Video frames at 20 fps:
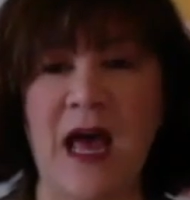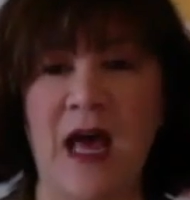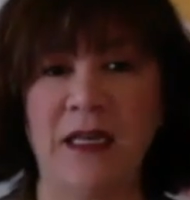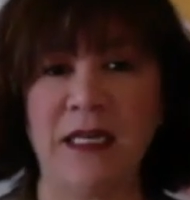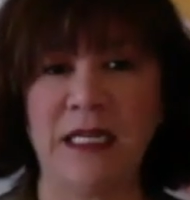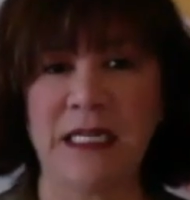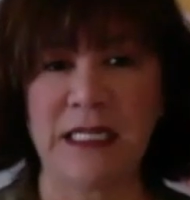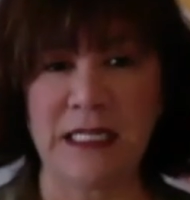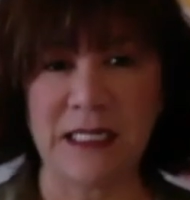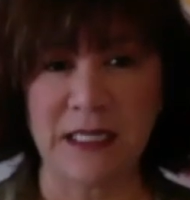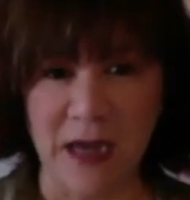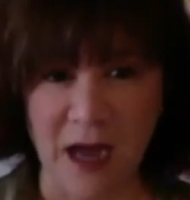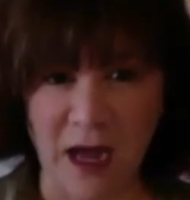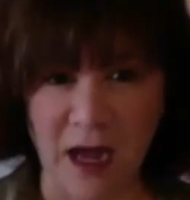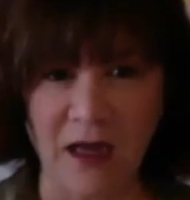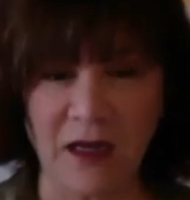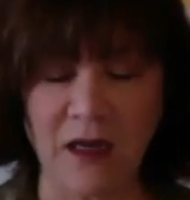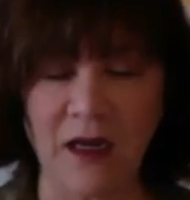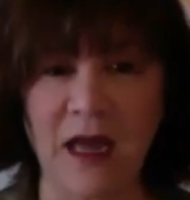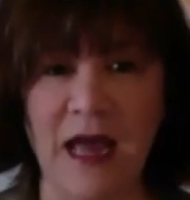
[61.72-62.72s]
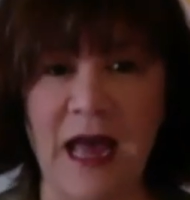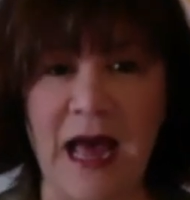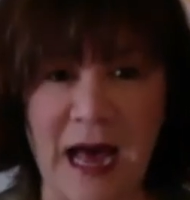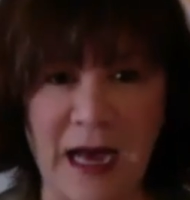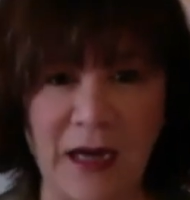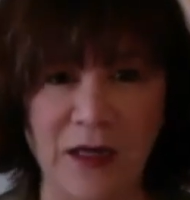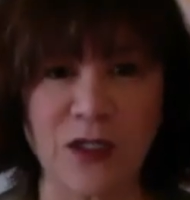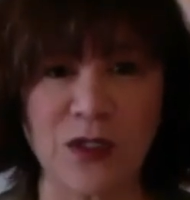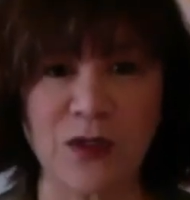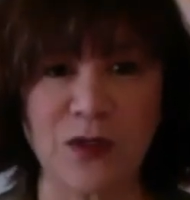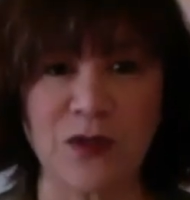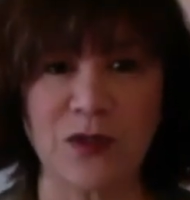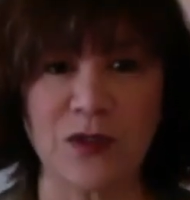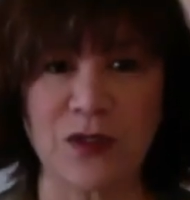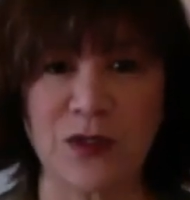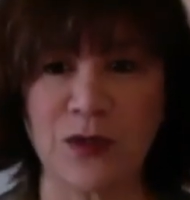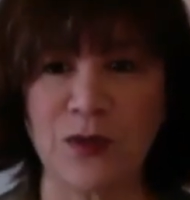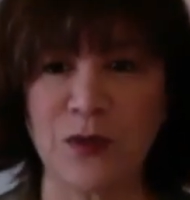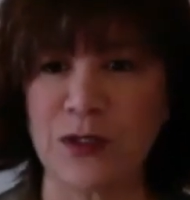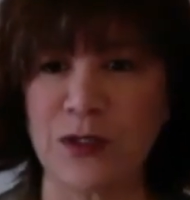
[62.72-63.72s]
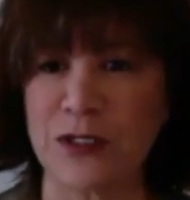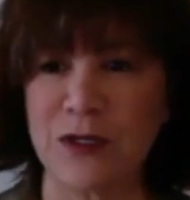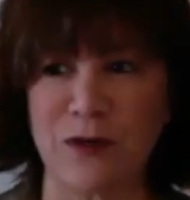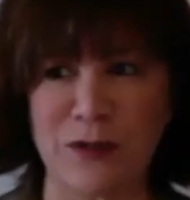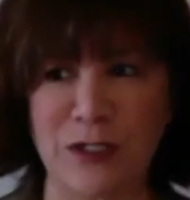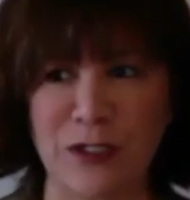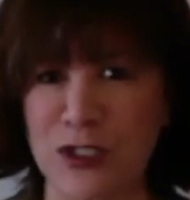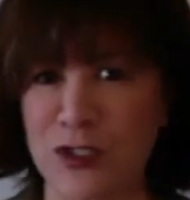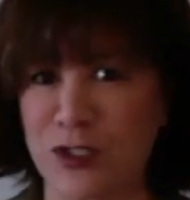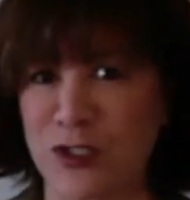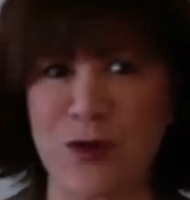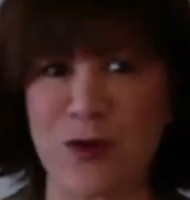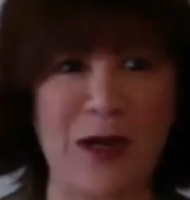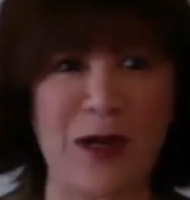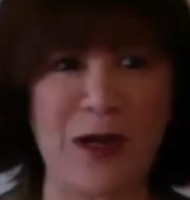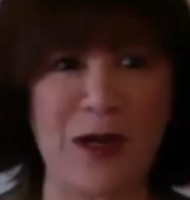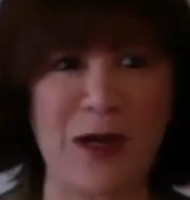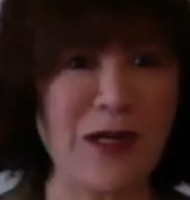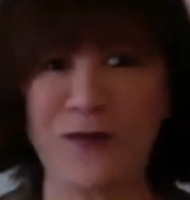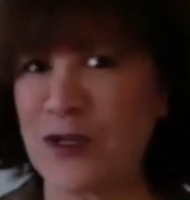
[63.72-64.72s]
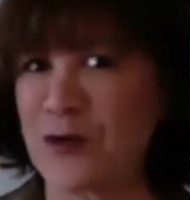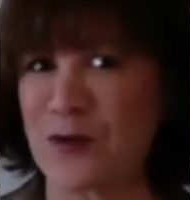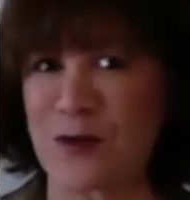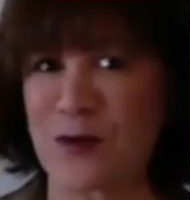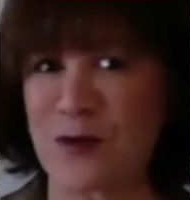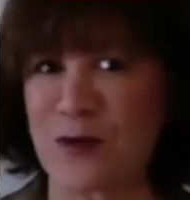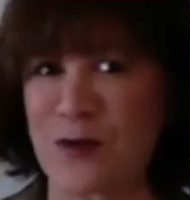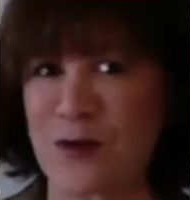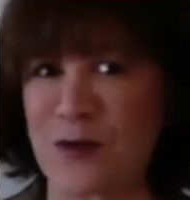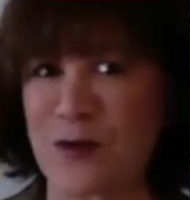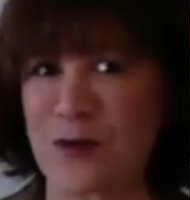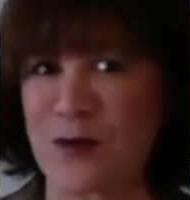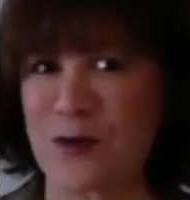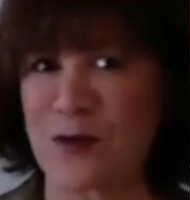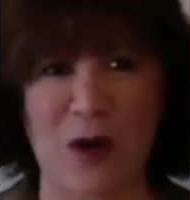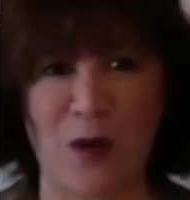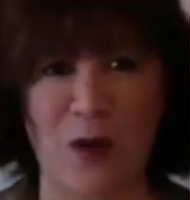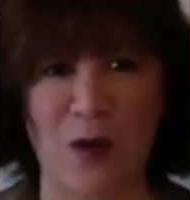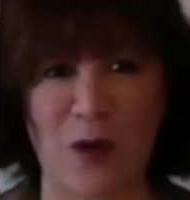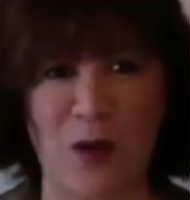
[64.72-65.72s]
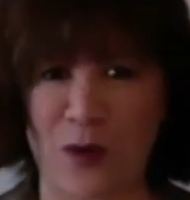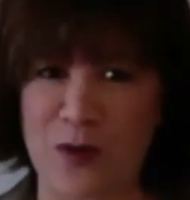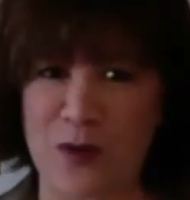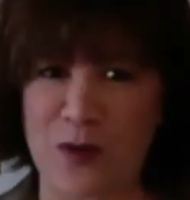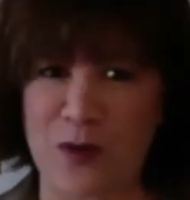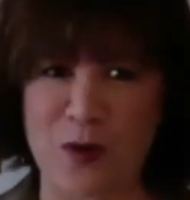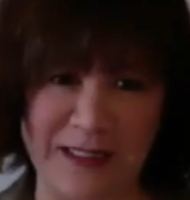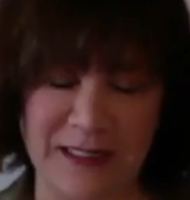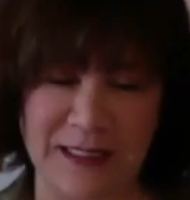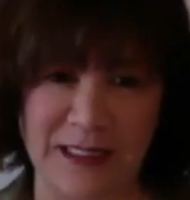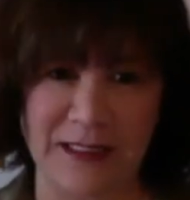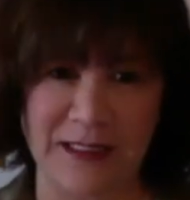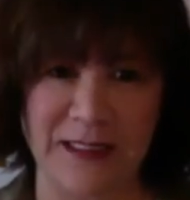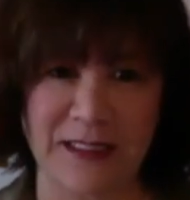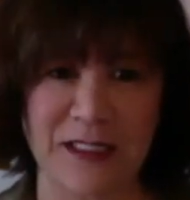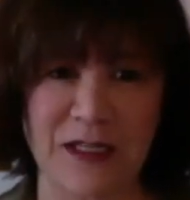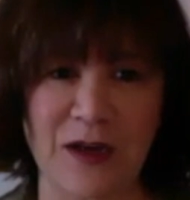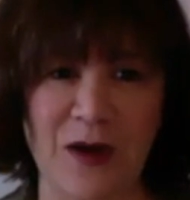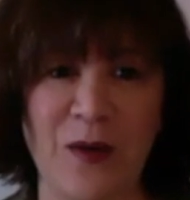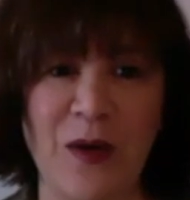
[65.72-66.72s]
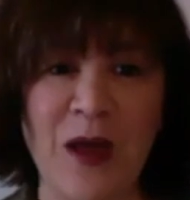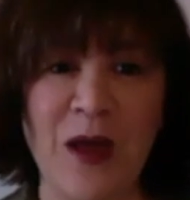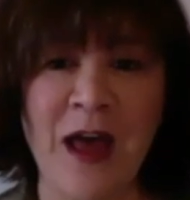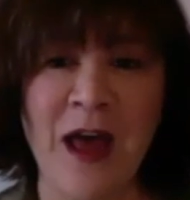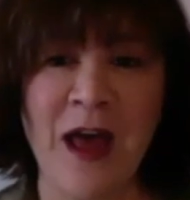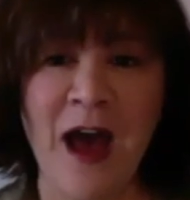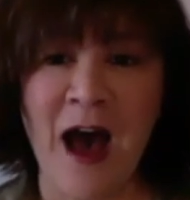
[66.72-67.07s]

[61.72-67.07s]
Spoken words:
and young actors who are just trying to figure it out and figure out where their place is. So,